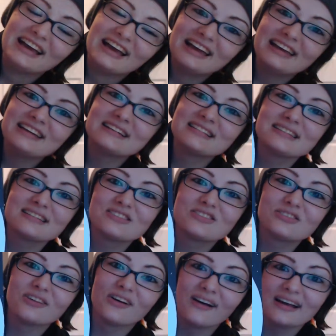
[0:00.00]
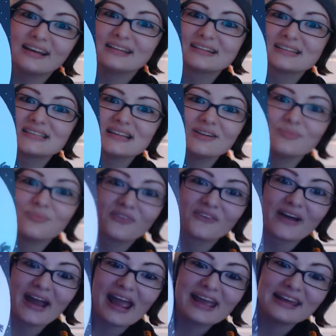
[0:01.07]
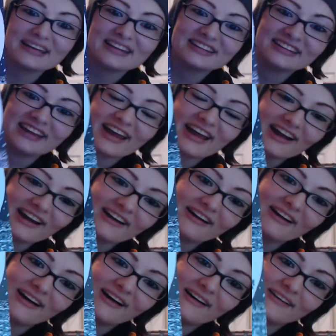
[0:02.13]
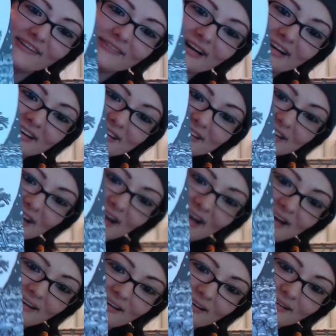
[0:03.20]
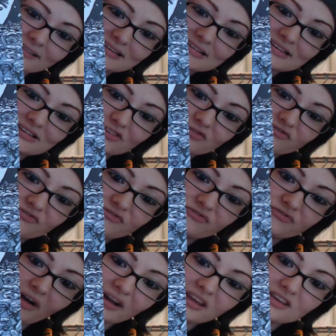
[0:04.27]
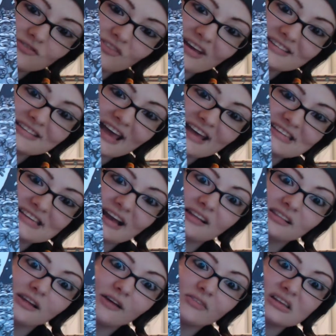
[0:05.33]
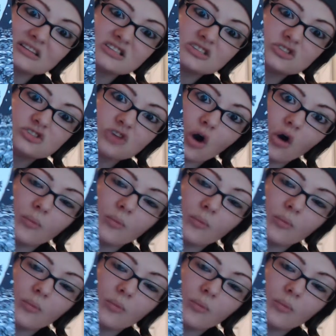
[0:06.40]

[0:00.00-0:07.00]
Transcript: He's a droid! There's no brain in there! Oh my god. Oh, this is fucking fantastic. I love this so